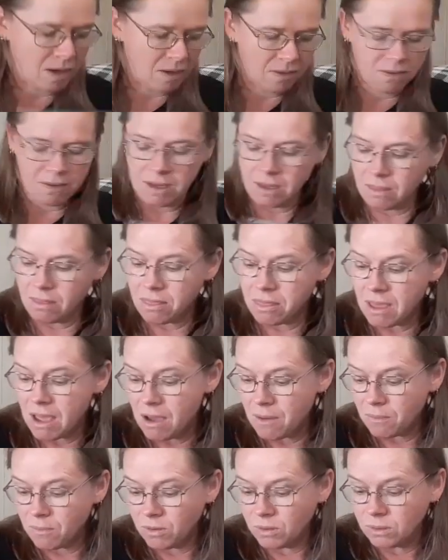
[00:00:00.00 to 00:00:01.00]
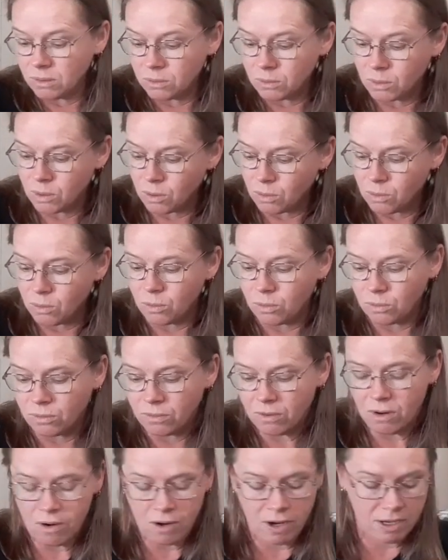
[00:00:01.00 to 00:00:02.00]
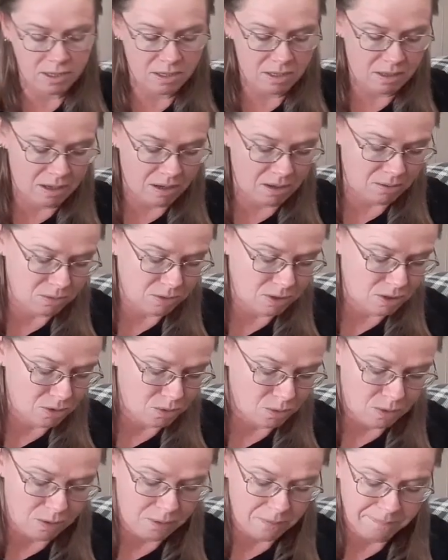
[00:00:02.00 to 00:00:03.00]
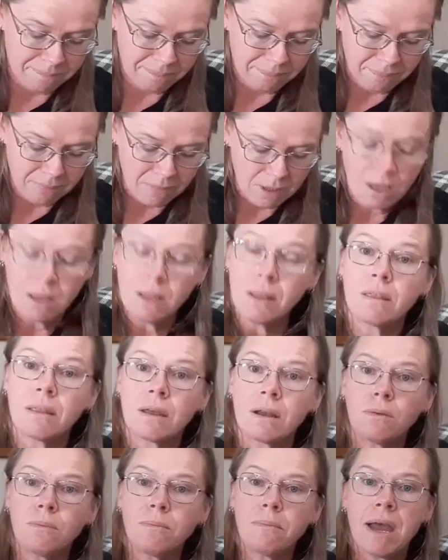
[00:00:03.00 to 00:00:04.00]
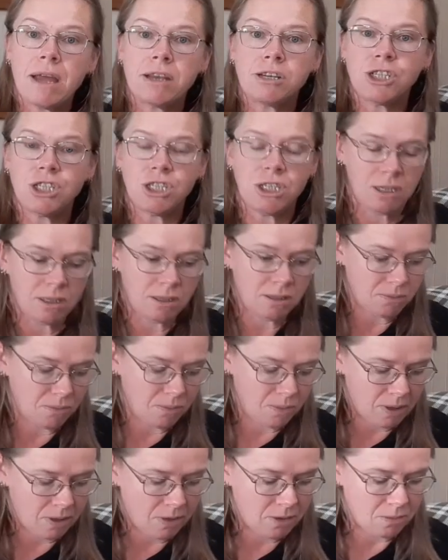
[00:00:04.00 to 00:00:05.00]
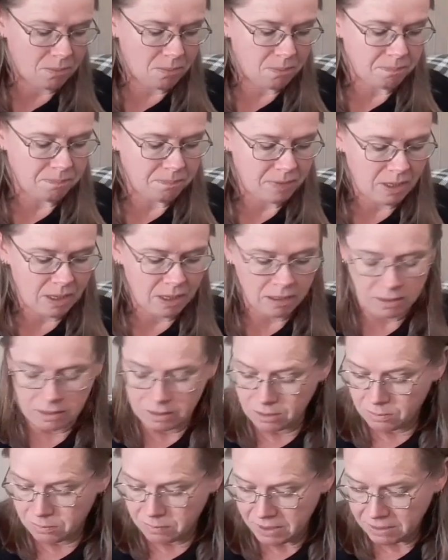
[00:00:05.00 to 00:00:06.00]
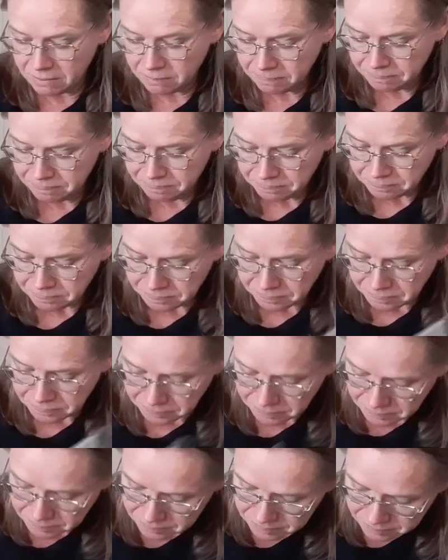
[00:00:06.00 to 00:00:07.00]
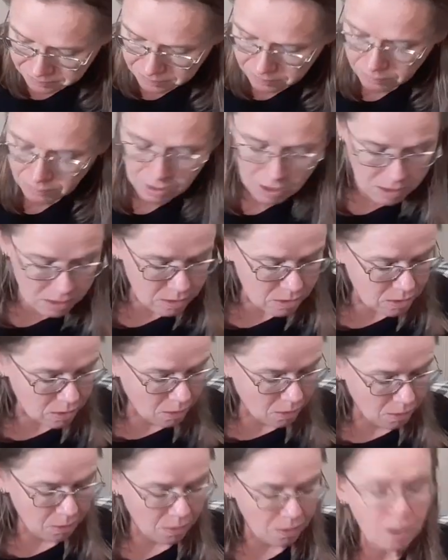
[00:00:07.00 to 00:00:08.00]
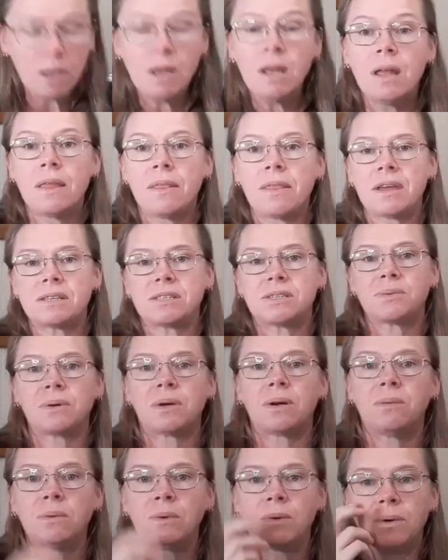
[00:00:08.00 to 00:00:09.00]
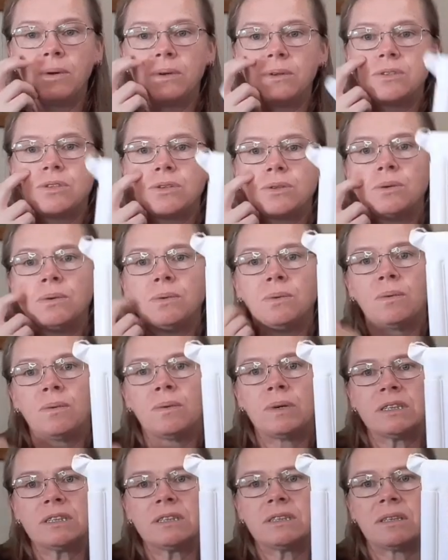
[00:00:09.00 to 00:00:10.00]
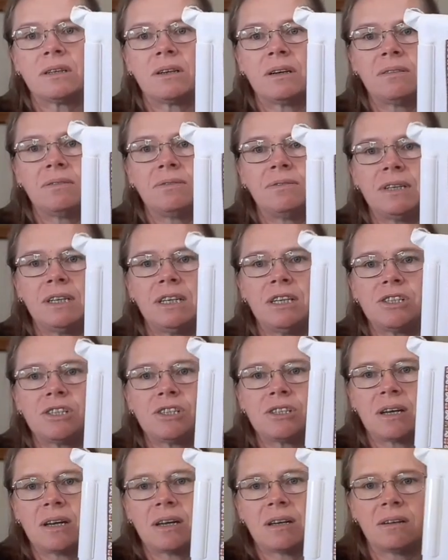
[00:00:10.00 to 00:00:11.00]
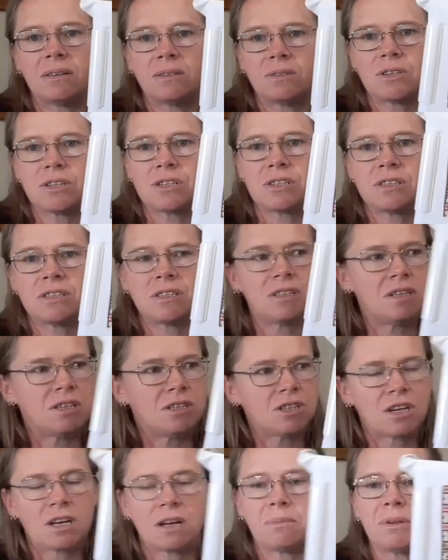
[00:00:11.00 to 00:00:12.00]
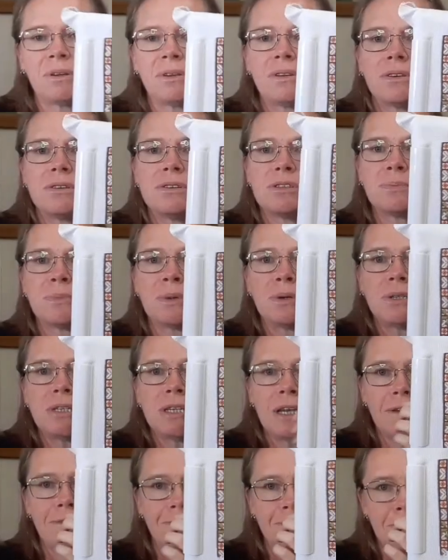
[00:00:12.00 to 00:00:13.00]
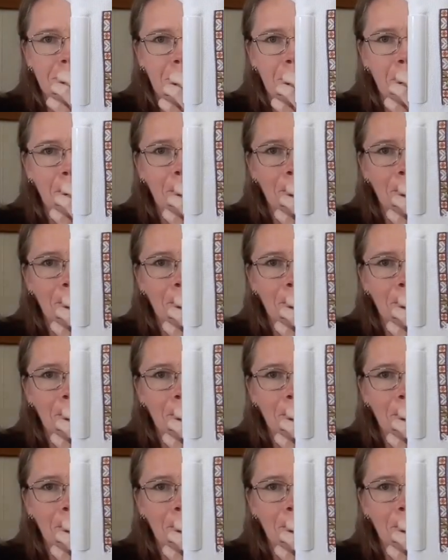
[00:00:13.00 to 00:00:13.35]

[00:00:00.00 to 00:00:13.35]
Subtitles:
I think that will look all right. That'll match in with them a little bit. So that's what I will do once I finish that. I'll just stitch a couple of those motifs.